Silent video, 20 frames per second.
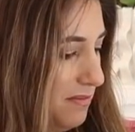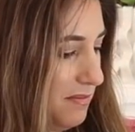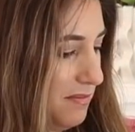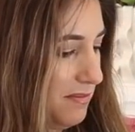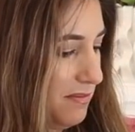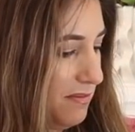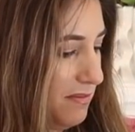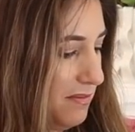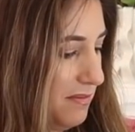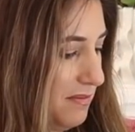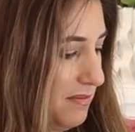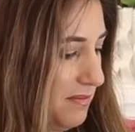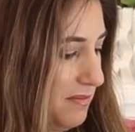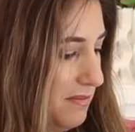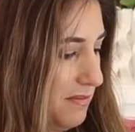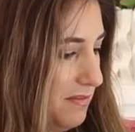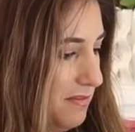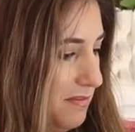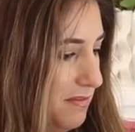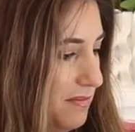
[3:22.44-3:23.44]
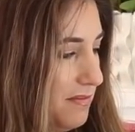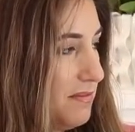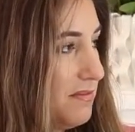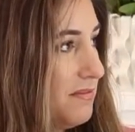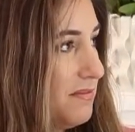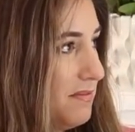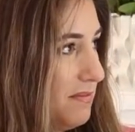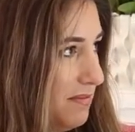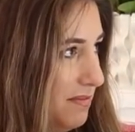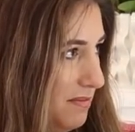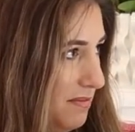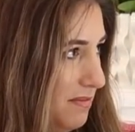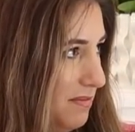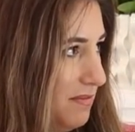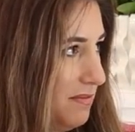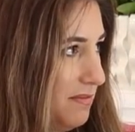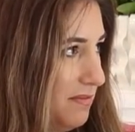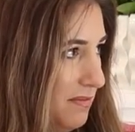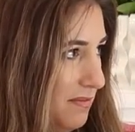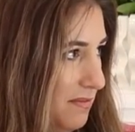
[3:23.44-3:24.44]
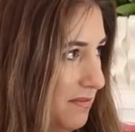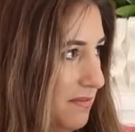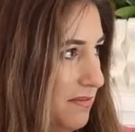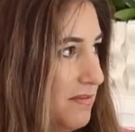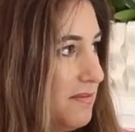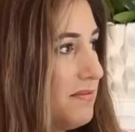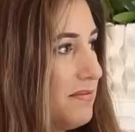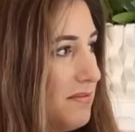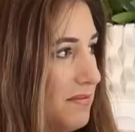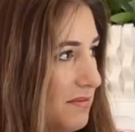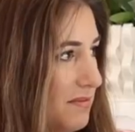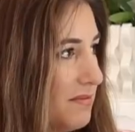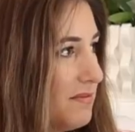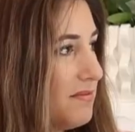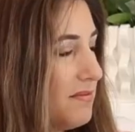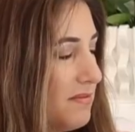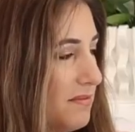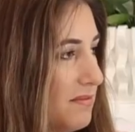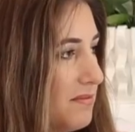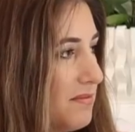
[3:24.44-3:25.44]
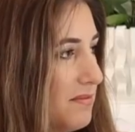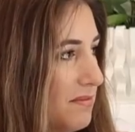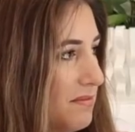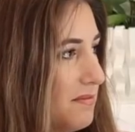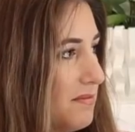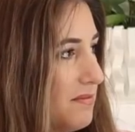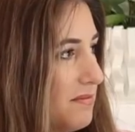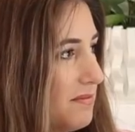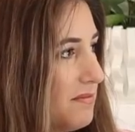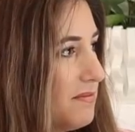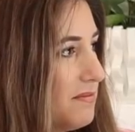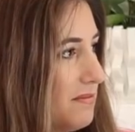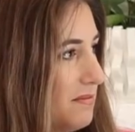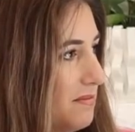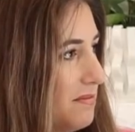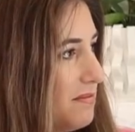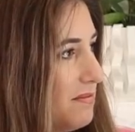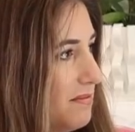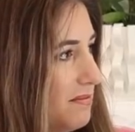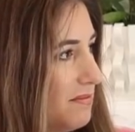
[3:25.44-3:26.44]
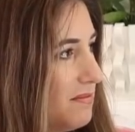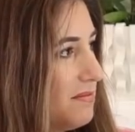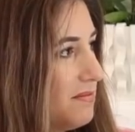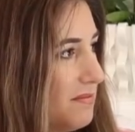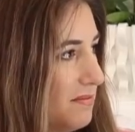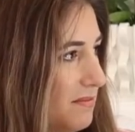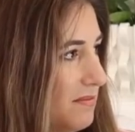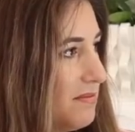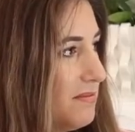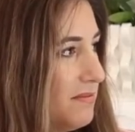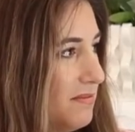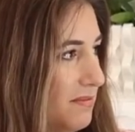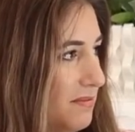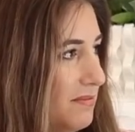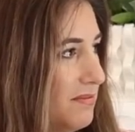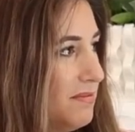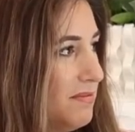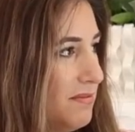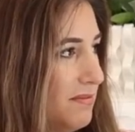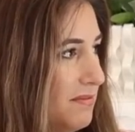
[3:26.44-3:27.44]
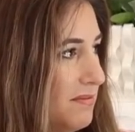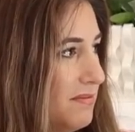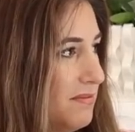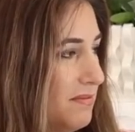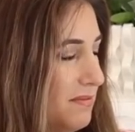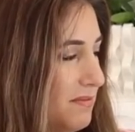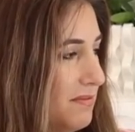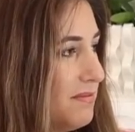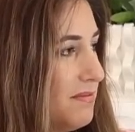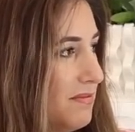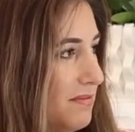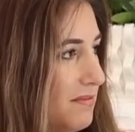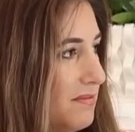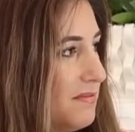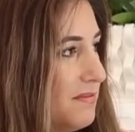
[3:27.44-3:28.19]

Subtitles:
[no speech]